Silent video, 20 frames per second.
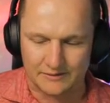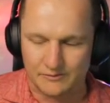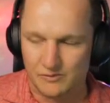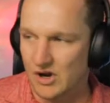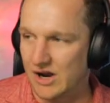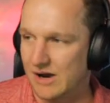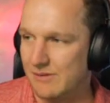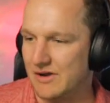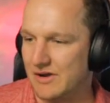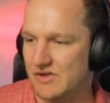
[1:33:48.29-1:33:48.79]

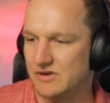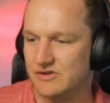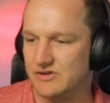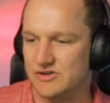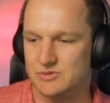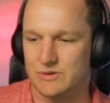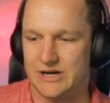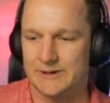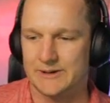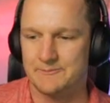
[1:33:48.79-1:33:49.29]
Sorry, I mustn't
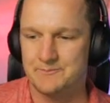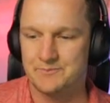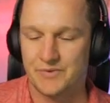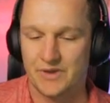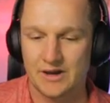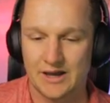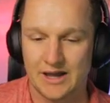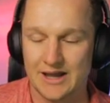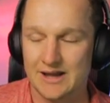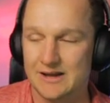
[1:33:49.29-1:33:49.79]
swear.
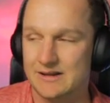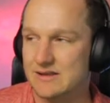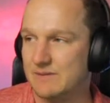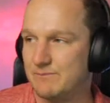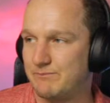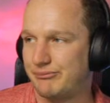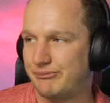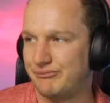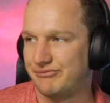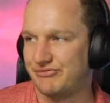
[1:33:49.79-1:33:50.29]
Hate the
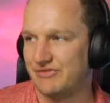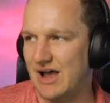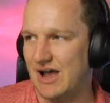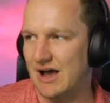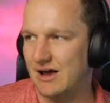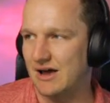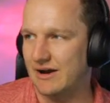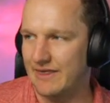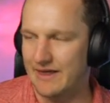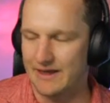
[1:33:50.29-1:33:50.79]

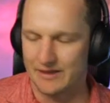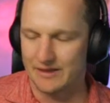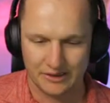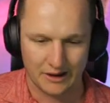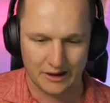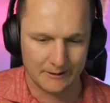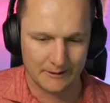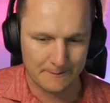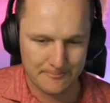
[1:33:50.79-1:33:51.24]
out of that thing.